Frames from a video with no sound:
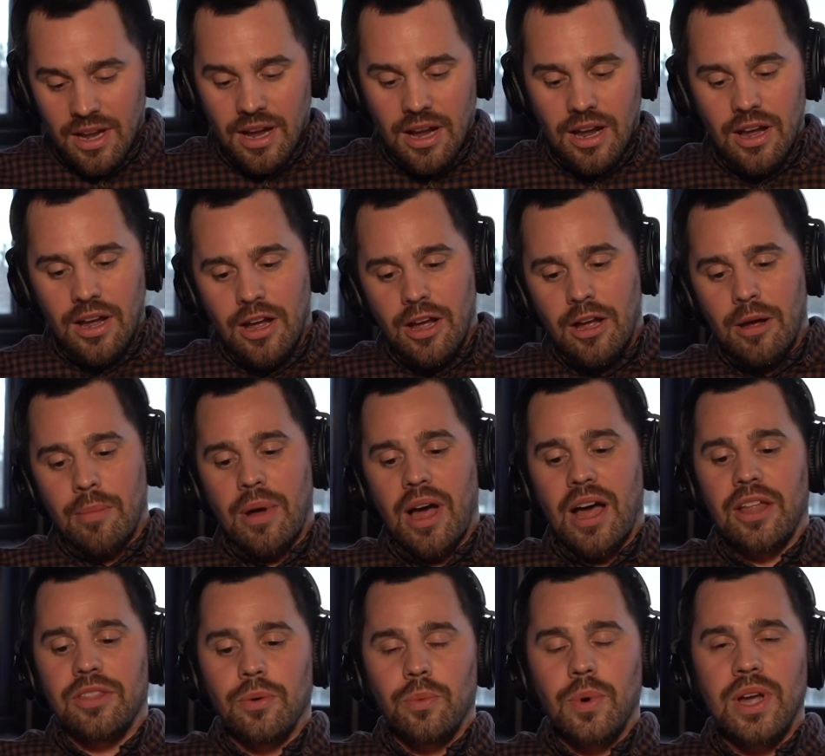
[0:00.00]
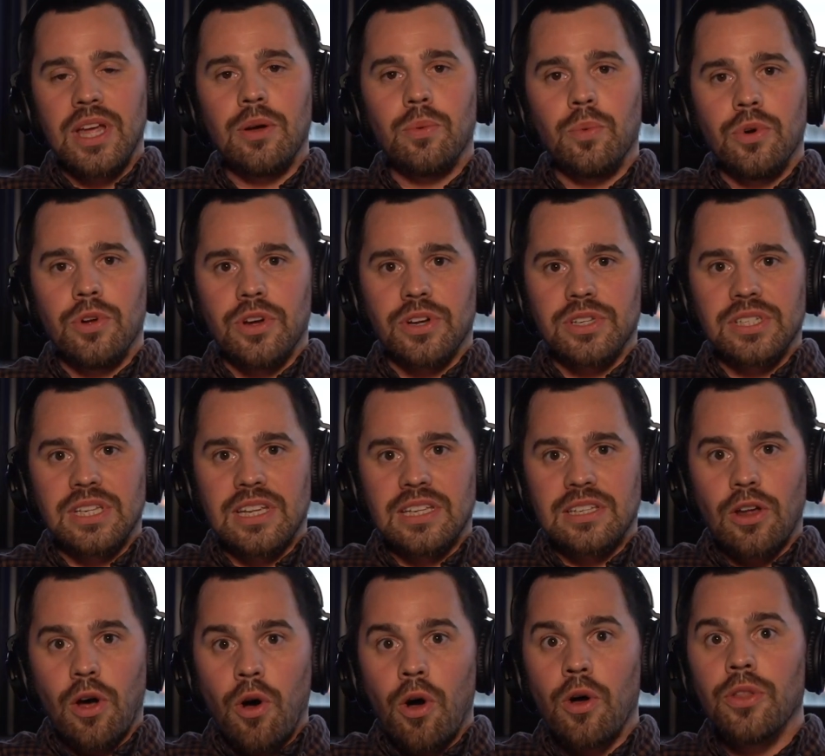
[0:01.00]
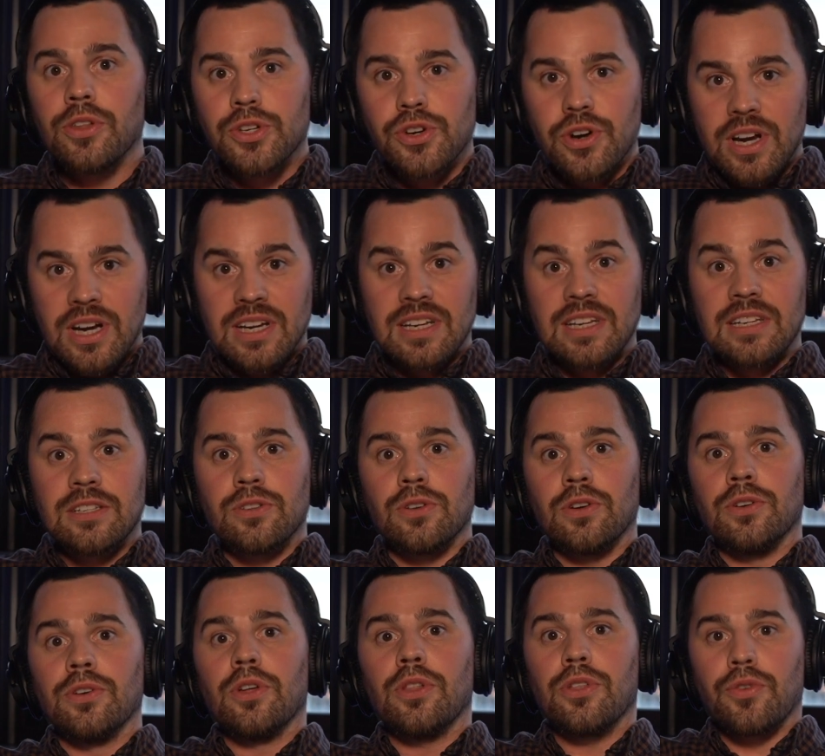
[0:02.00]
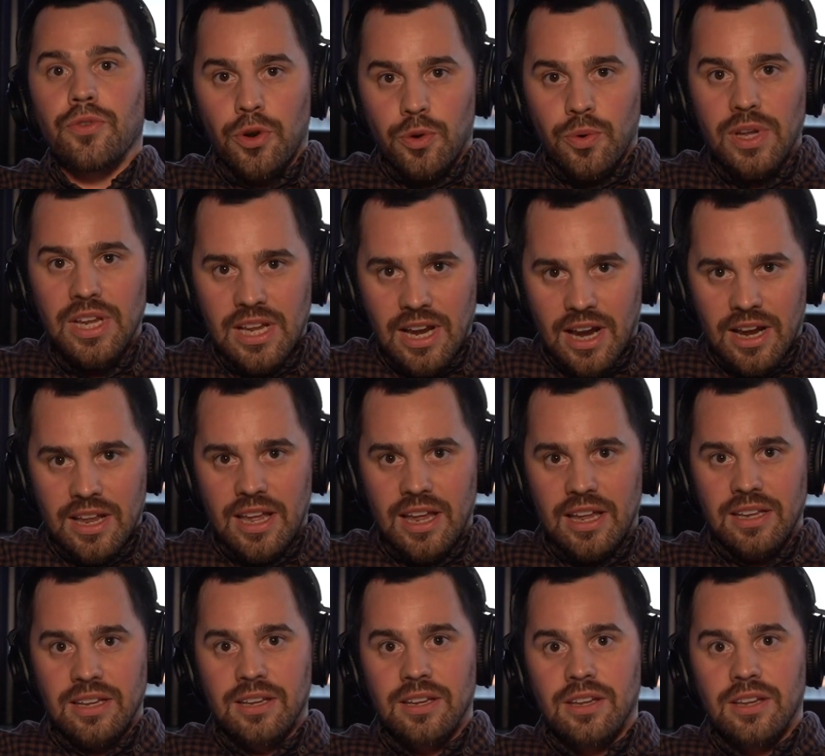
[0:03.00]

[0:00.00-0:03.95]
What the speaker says: And the way it works is all the training is done through EIA.